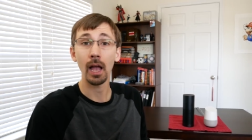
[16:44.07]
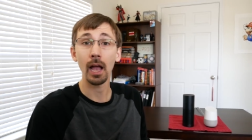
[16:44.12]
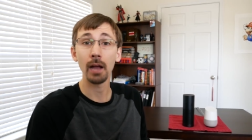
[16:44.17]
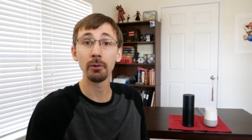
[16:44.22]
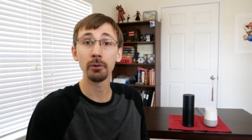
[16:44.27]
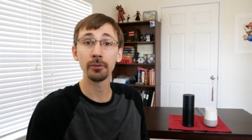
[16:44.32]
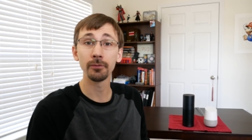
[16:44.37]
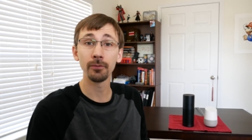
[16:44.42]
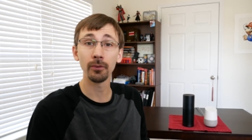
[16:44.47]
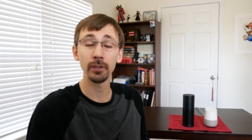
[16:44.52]
I
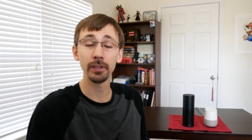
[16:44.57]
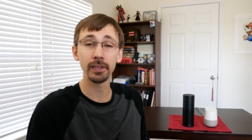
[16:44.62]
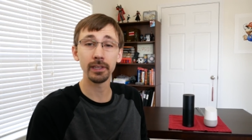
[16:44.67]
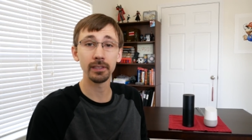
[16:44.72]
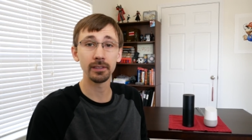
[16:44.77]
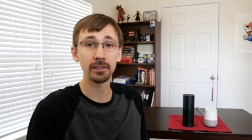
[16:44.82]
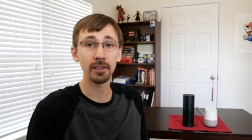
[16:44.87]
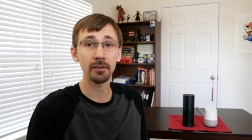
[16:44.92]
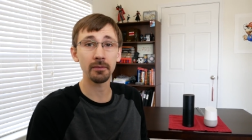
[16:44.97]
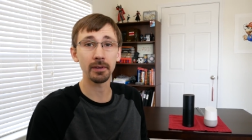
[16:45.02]
was fully
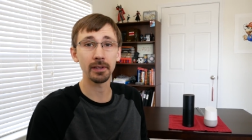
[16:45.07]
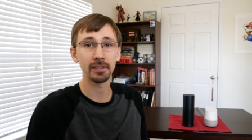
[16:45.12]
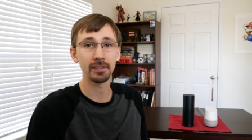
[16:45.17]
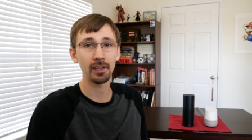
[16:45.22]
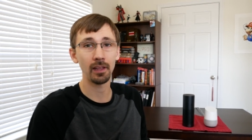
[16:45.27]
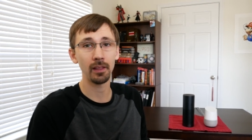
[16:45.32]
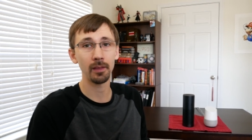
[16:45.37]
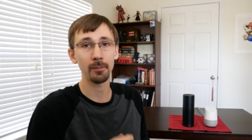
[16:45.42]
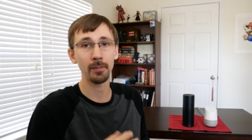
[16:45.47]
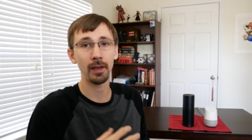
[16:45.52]
considering
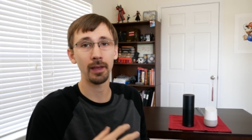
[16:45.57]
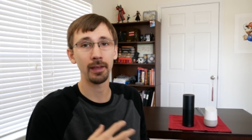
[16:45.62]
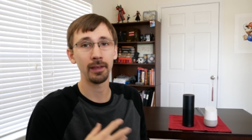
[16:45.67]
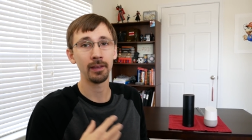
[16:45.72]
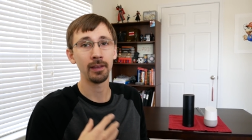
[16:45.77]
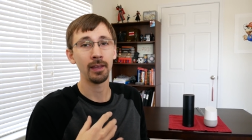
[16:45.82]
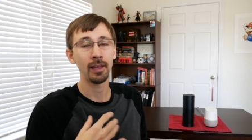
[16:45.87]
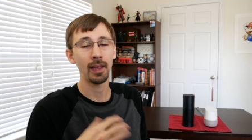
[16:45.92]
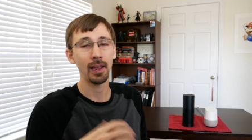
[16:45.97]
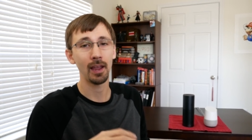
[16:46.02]
selling
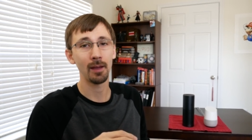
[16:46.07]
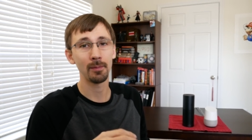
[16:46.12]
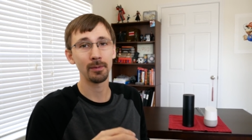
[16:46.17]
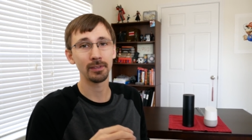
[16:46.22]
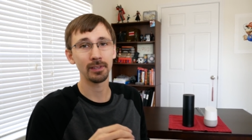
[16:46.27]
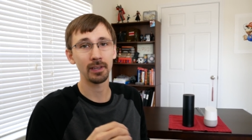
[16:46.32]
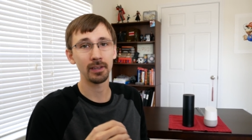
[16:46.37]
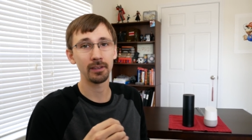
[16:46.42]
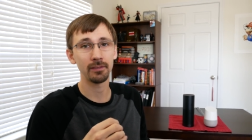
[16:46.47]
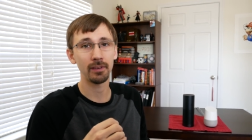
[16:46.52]
my
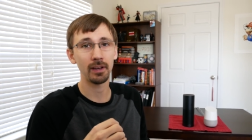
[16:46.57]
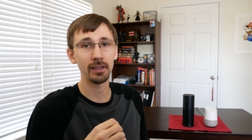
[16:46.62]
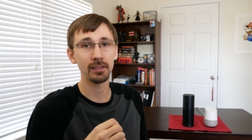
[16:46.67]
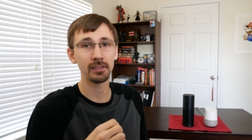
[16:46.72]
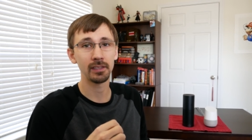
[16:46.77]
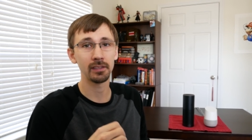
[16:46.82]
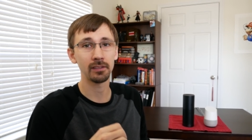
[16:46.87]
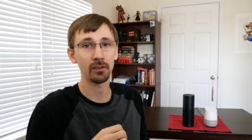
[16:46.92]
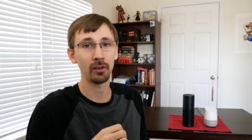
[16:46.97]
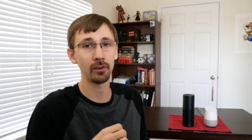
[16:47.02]
Amazon
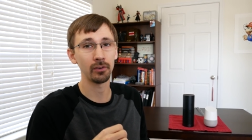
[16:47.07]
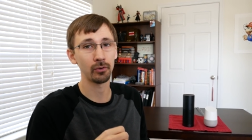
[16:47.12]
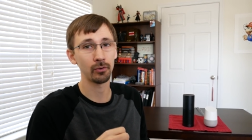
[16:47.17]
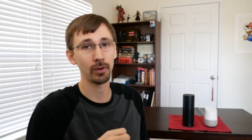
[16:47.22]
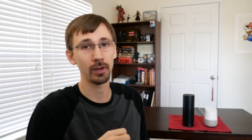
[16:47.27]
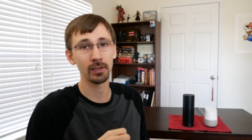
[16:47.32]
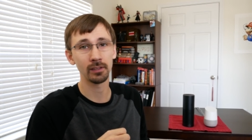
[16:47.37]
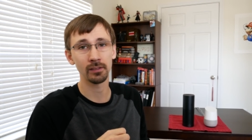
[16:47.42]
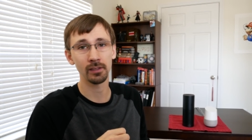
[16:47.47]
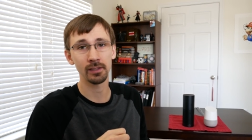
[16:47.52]
devices on
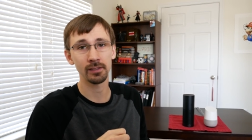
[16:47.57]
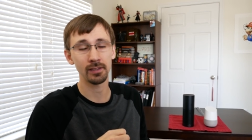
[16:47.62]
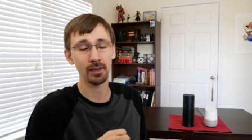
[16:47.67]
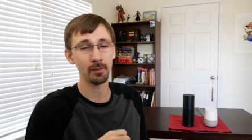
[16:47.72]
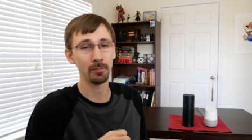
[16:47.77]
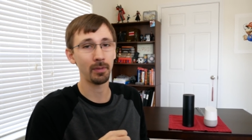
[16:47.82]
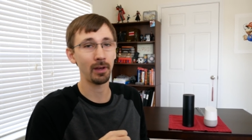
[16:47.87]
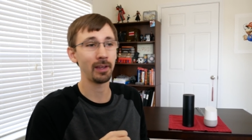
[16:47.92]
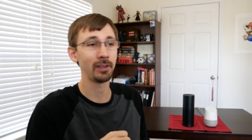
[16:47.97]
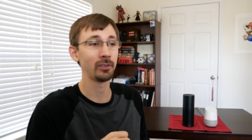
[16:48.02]
Craigslist
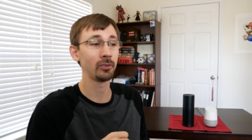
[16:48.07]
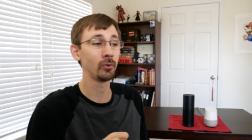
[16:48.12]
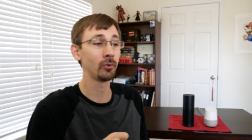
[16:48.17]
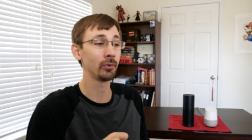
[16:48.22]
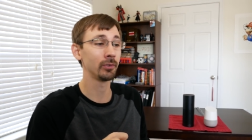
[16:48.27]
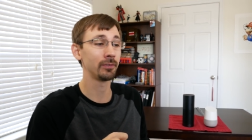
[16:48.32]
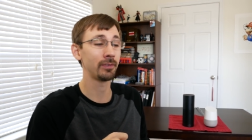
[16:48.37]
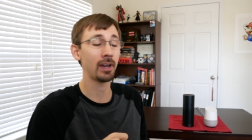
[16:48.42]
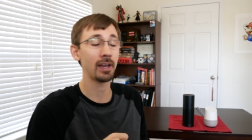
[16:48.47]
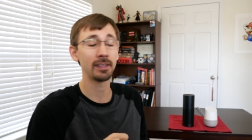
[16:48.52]
and buying
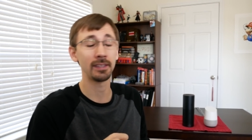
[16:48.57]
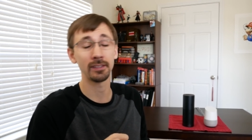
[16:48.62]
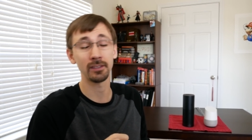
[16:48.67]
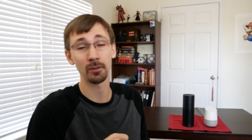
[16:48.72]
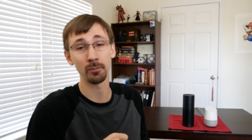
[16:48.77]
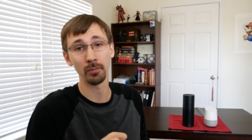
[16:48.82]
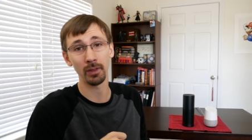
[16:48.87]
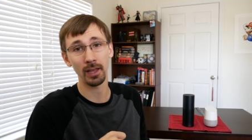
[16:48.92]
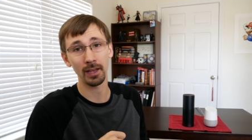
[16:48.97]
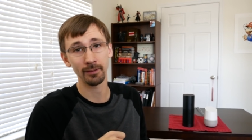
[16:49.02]
Google devices
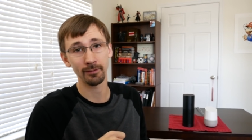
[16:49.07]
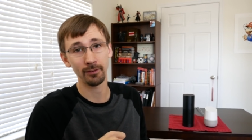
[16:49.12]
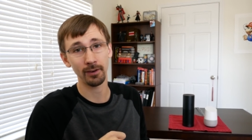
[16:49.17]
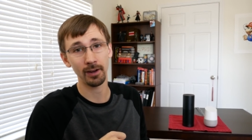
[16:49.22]
on Black